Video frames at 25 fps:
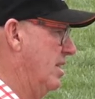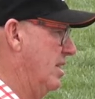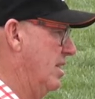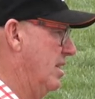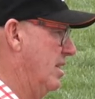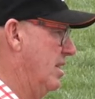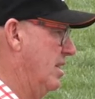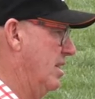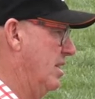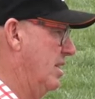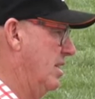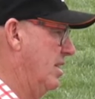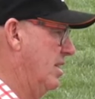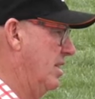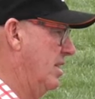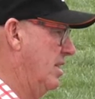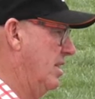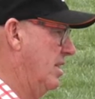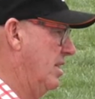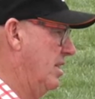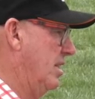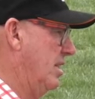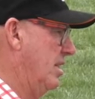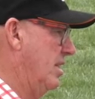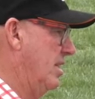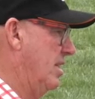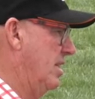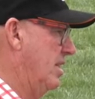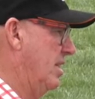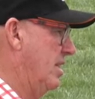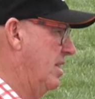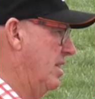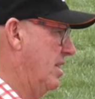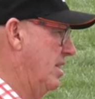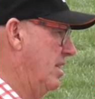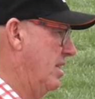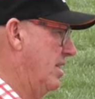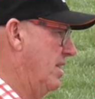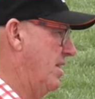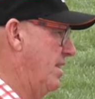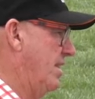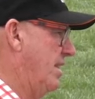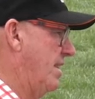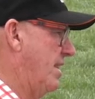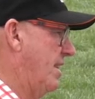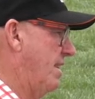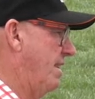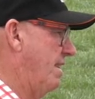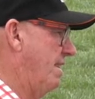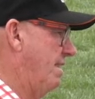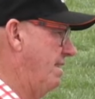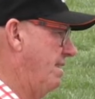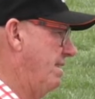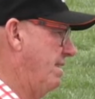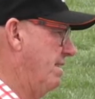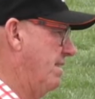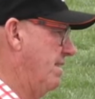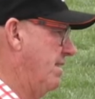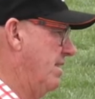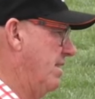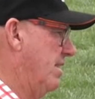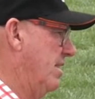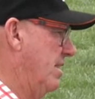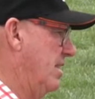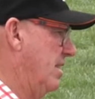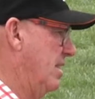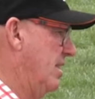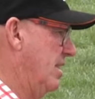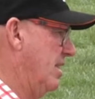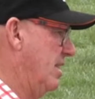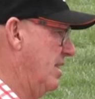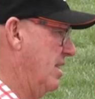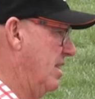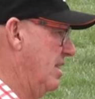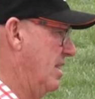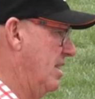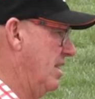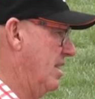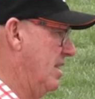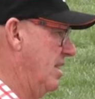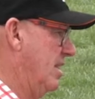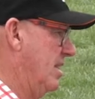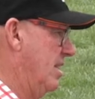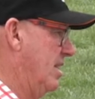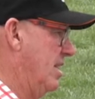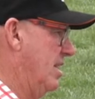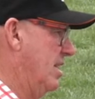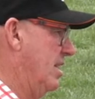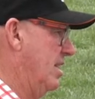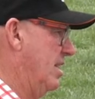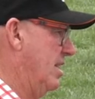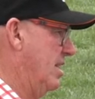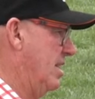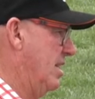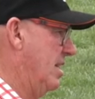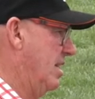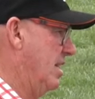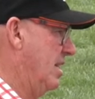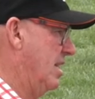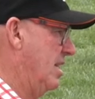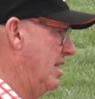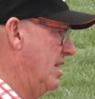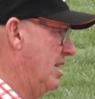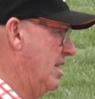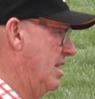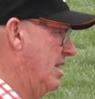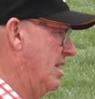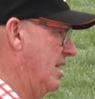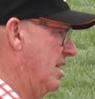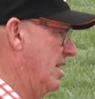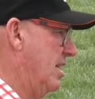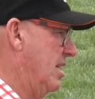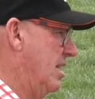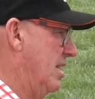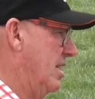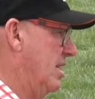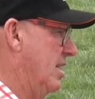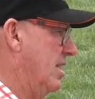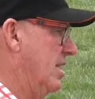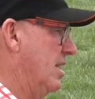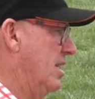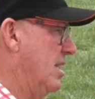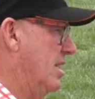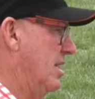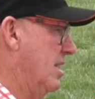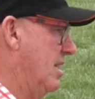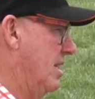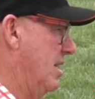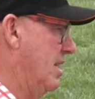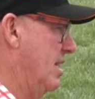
[no speech]